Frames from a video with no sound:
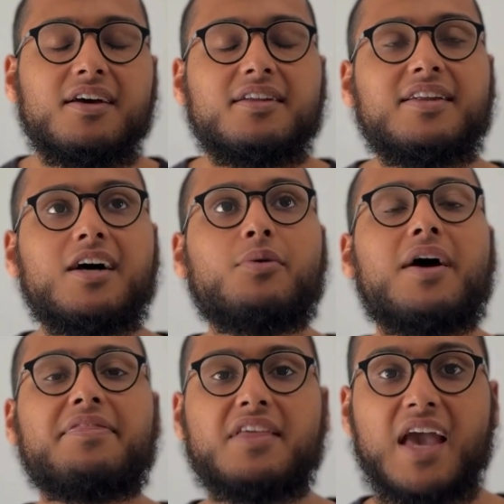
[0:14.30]
Now
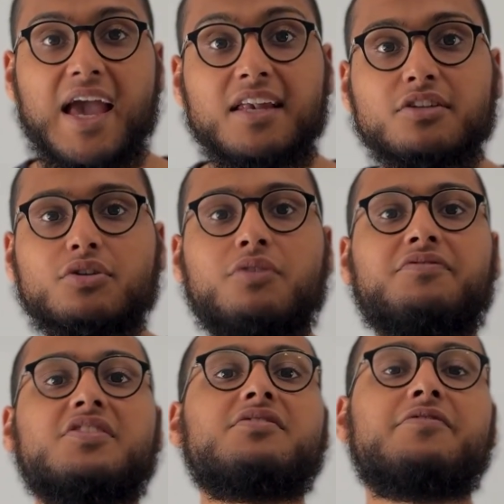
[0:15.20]
at the end of
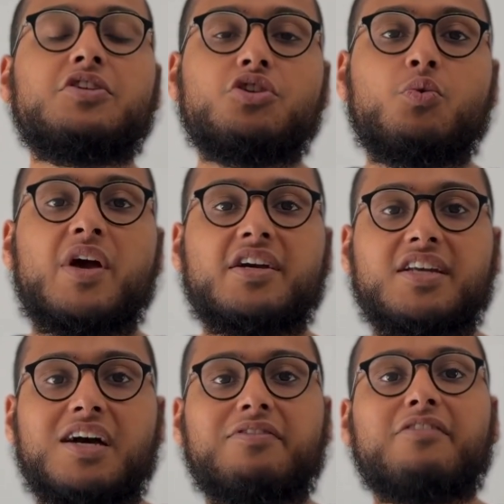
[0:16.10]
this video we're going to
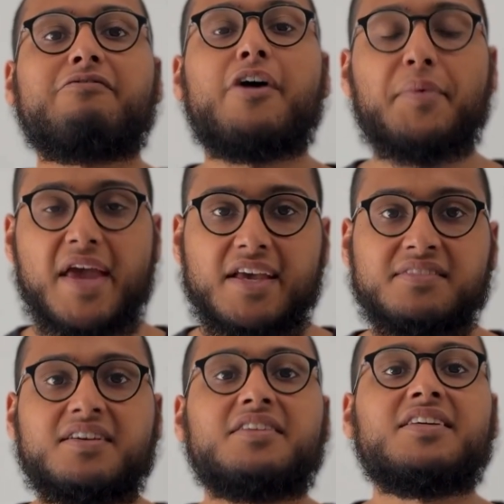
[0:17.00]
have a very
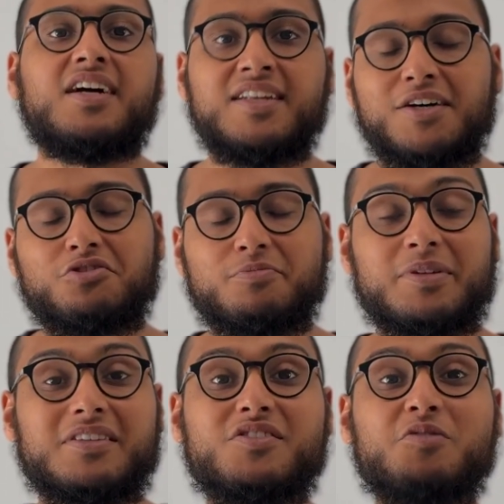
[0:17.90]
exciting
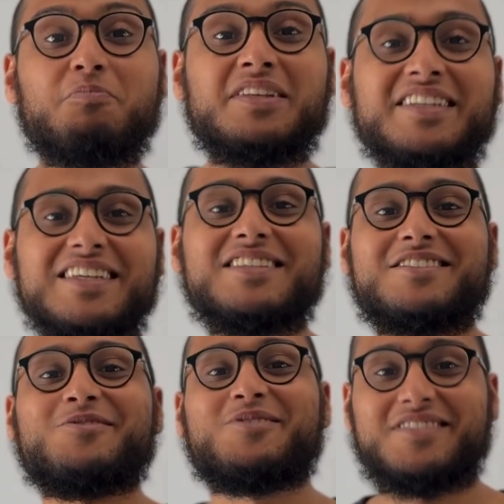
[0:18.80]
announcement, so please
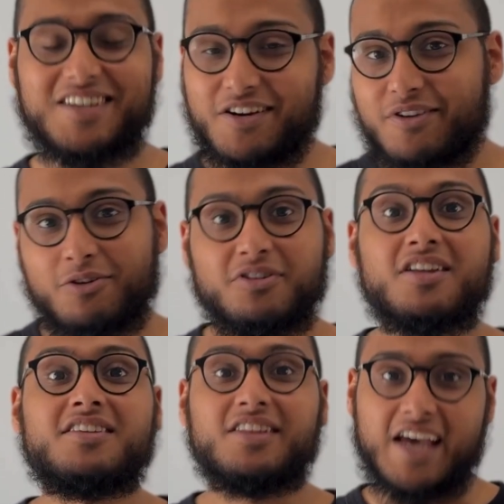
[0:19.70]
do stick around
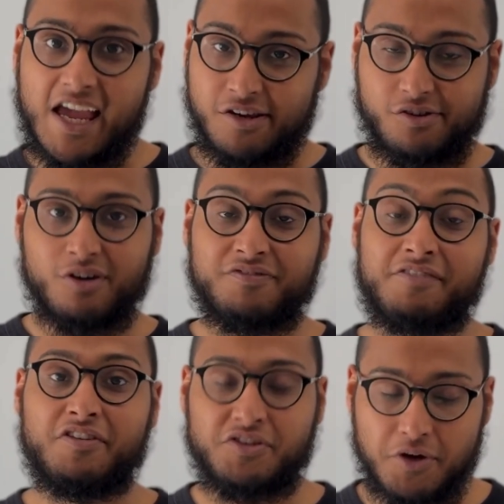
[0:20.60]
till the end of the
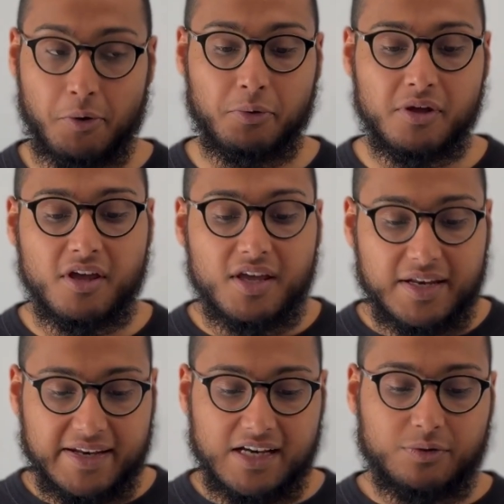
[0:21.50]
video.
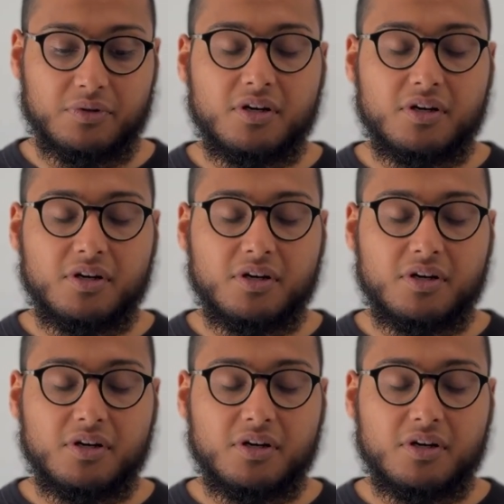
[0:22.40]
Now,